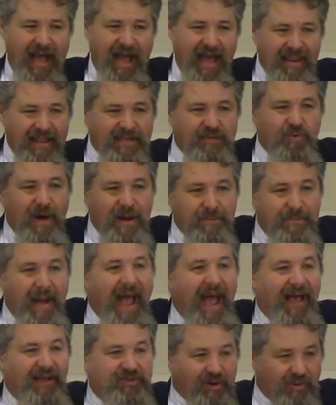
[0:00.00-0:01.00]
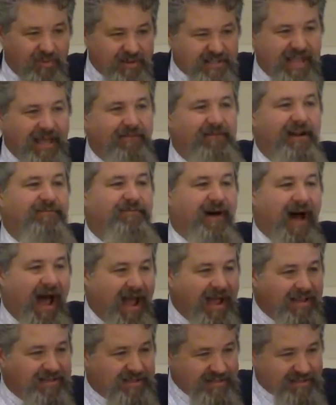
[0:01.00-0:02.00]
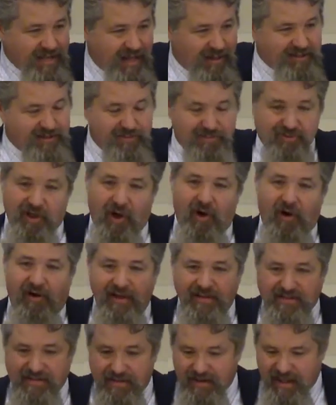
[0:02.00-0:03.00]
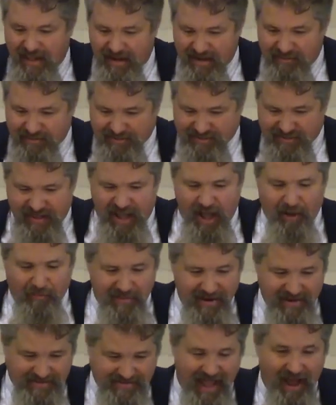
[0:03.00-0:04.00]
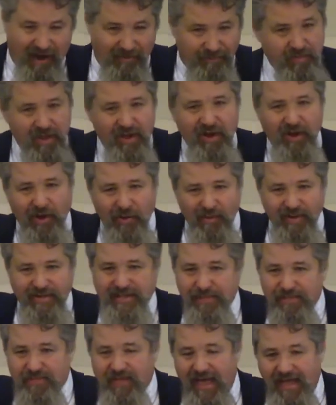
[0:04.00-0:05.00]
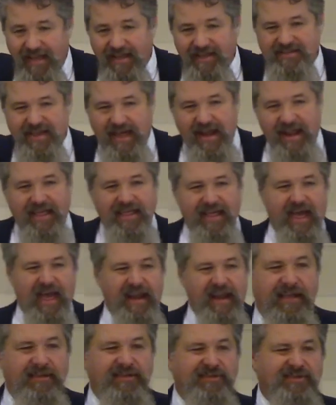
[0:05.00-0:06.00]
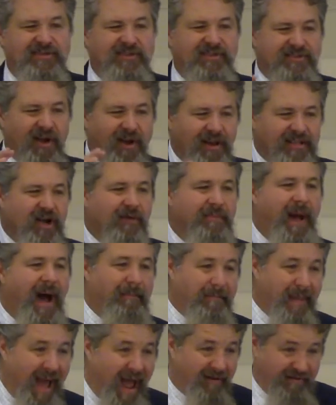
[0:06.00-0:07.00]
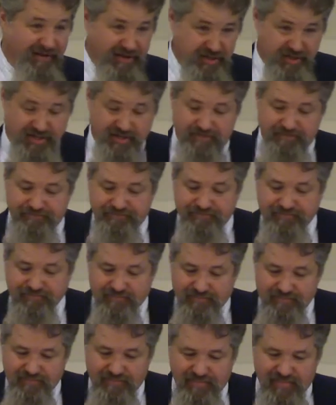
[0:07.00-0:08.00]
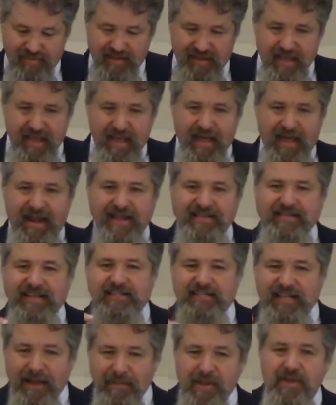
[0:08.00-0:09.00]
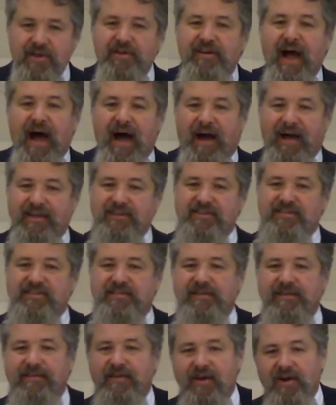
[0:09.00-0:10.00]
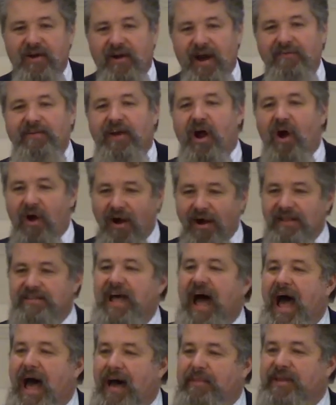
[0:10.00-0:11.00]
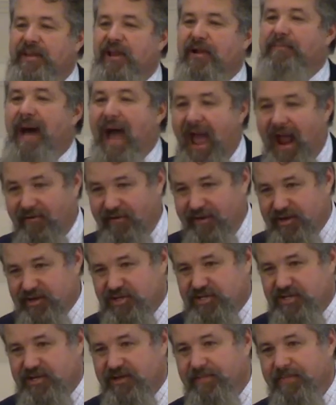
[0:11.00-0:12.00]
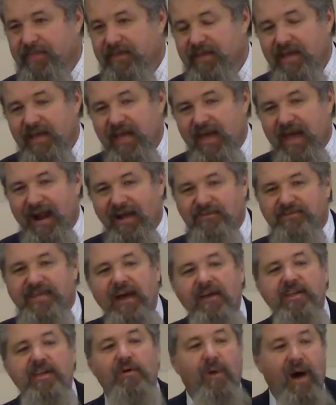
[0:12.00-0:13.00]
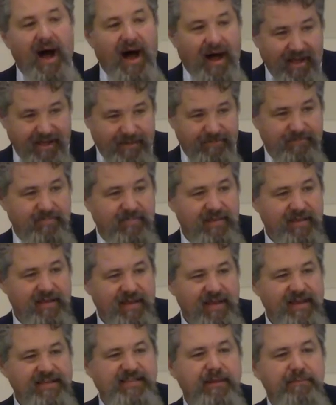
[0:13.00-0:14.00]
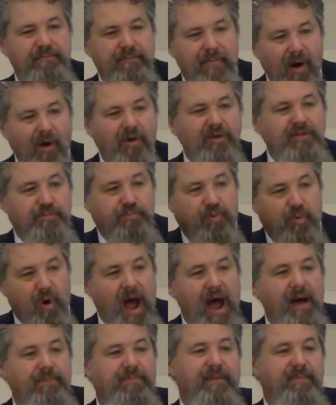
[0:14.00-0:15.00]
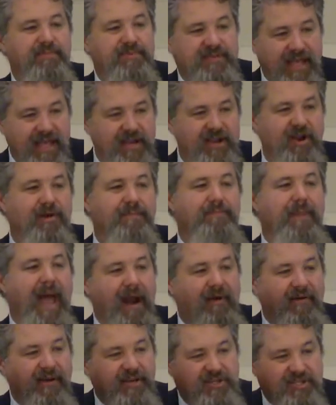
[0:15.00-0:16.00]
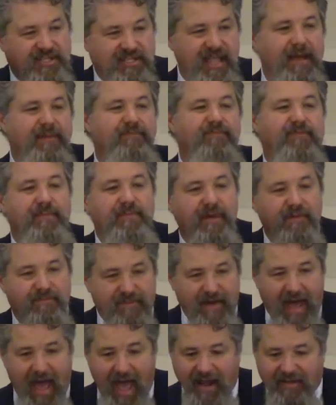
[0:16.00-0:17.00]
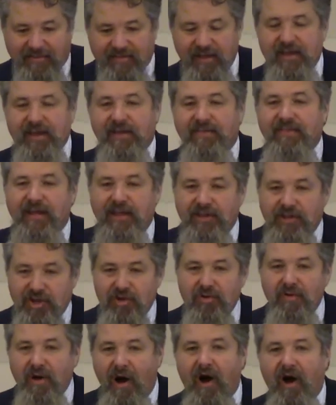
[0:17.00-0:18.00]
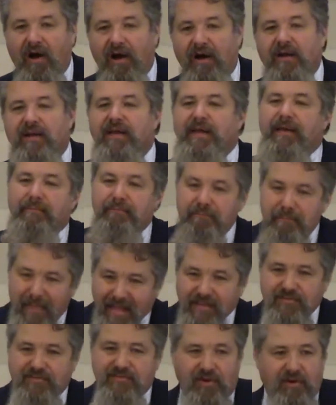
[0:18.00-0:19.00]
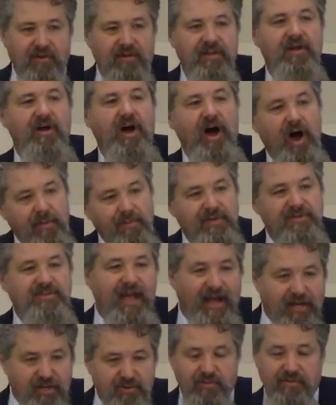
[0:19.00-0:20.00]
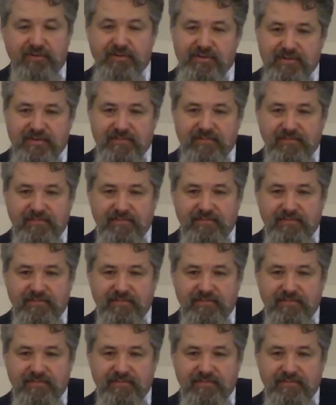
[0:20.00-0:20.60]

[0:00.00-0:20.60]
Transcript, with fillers: And this one pastor was giving advice and telling some stories, and, and he was helping us out with some things. And he, he started talking about marriage. And he said, Some of you guys or having a hard time in your marriage. And I'll tell you why. He said, most problems in your marriage stem from the fact that you are mental homosexuals.